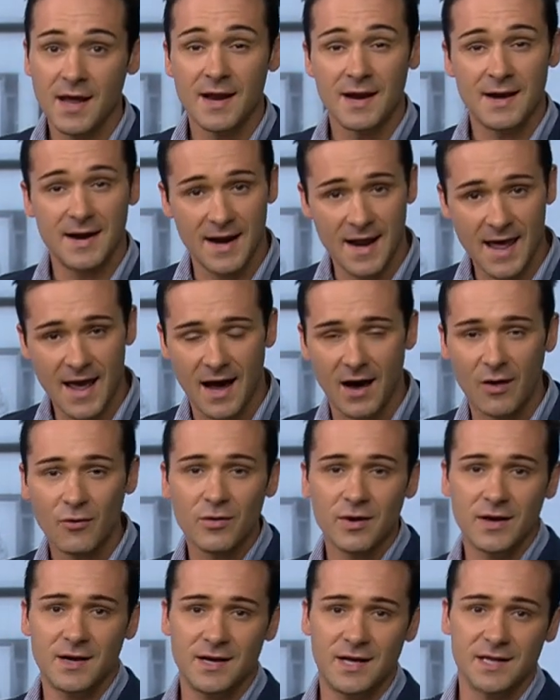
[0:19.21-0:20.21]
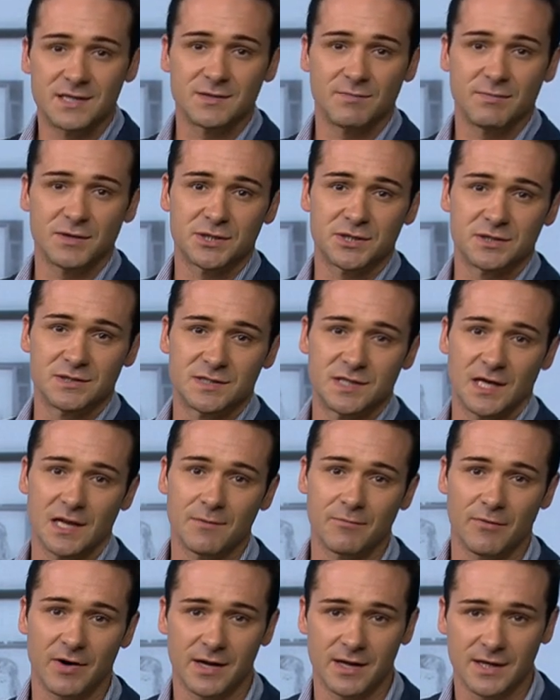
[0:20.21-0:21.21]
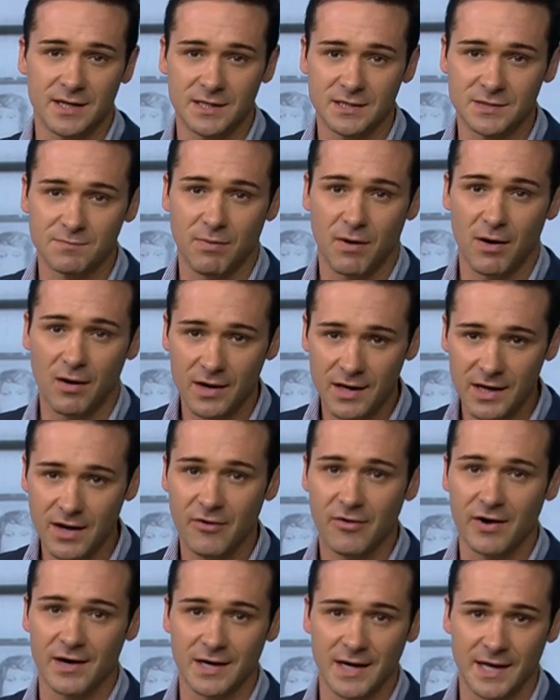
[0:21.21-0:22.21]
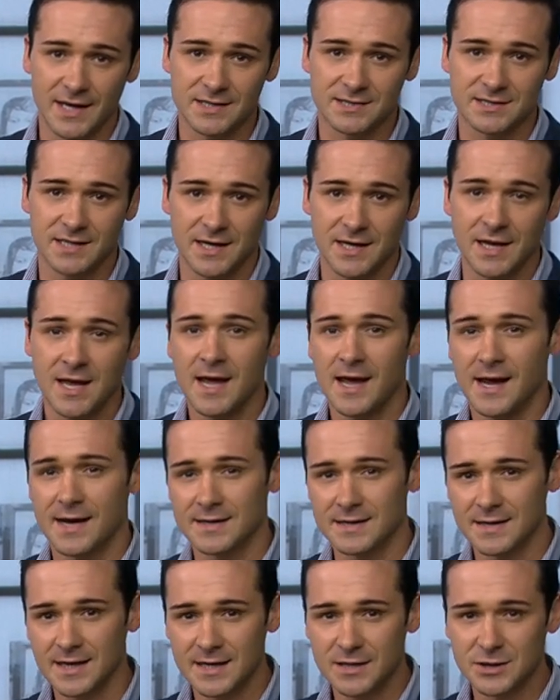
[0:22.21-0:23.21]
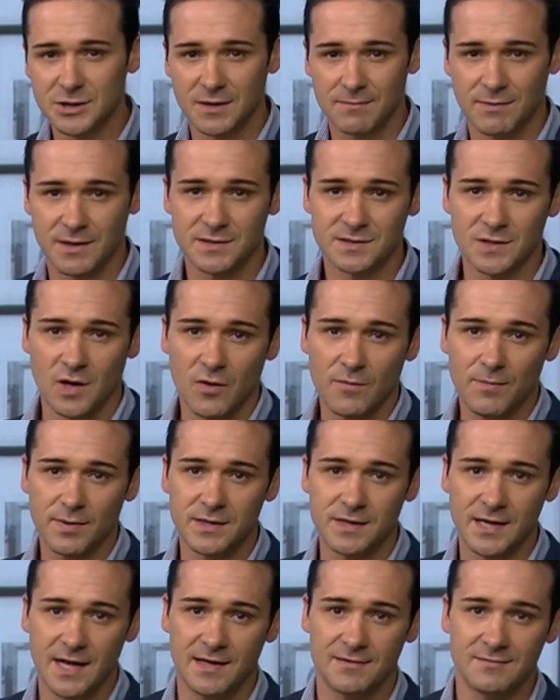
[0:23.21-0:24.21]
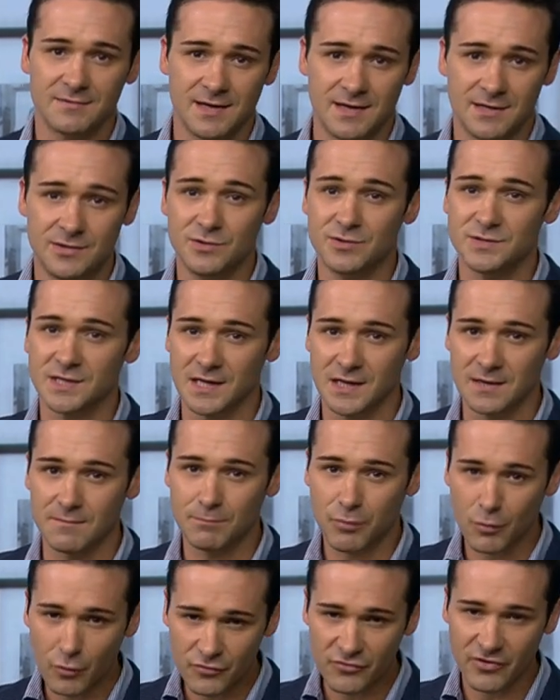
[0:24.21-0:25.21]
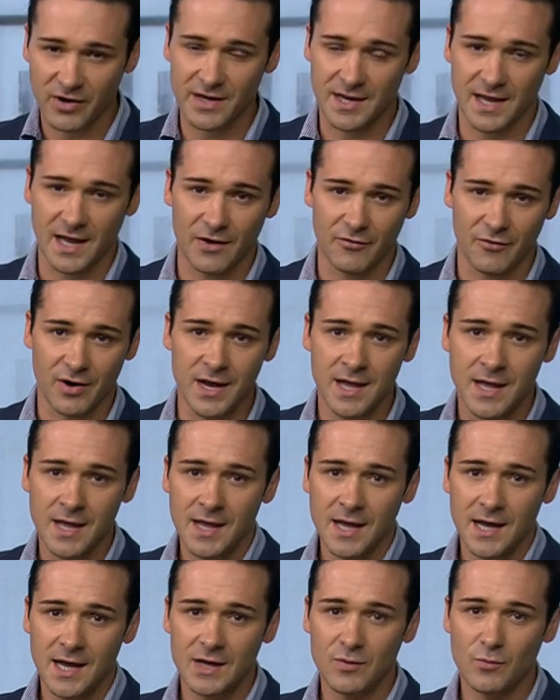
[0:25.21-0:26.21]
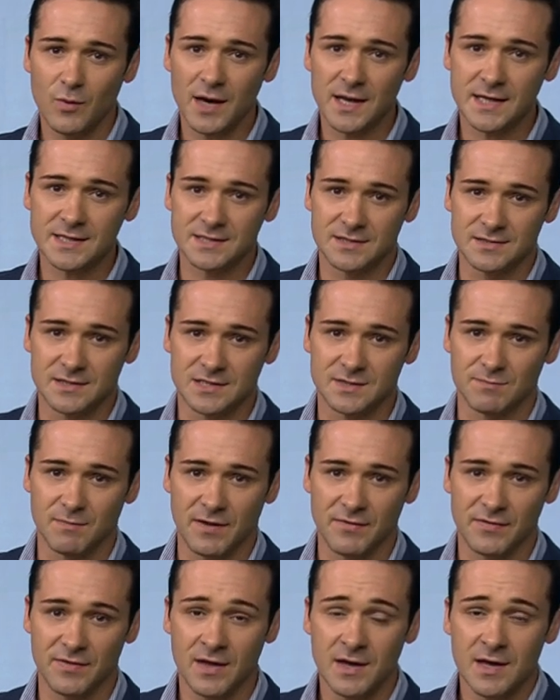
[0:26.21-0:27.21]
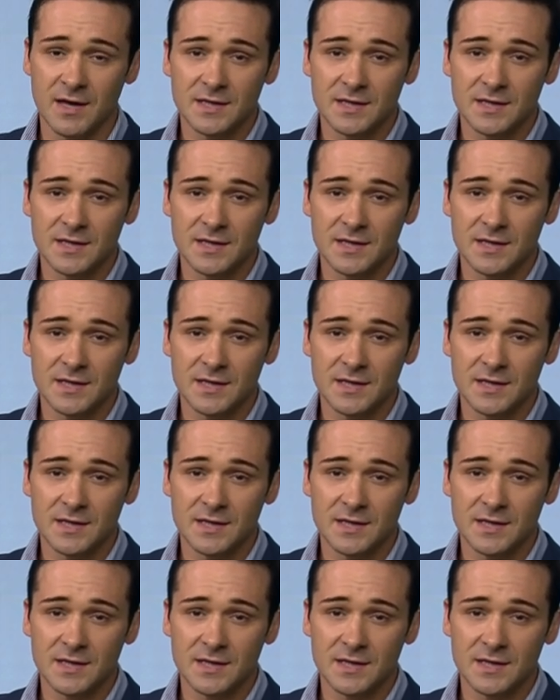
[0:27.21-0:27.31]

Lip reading: Now, an exhibition celebrating his pioneering legacy and leadership has opened at the New Zealand Portrait Gallery in Wellington this month.